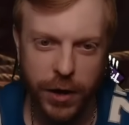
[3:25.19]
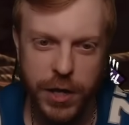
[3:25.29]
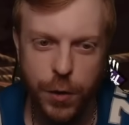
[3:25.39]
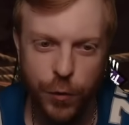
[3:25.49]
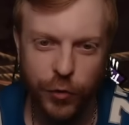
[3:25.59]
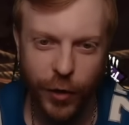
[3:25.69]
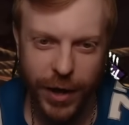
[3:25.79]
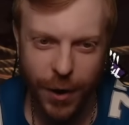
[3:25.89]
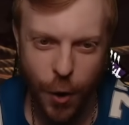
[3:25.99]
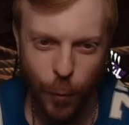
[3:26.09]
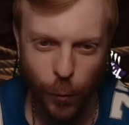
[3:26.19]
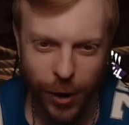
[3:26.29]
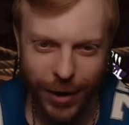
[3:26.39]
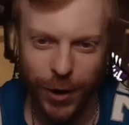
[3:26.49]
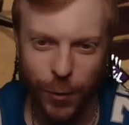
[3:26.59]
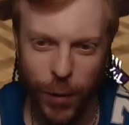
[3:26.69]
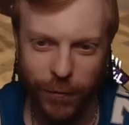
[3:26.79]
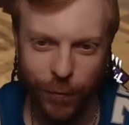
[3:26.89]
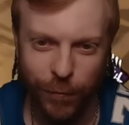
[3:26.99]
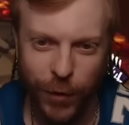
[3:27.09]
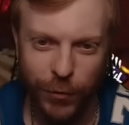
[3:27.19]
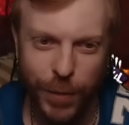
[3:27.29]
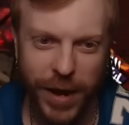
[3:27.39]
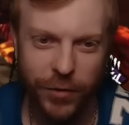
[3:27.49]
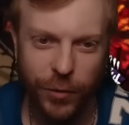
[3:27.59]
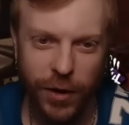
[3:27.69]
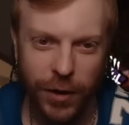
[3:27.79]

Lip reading: You still hit a home run, and you went from first base,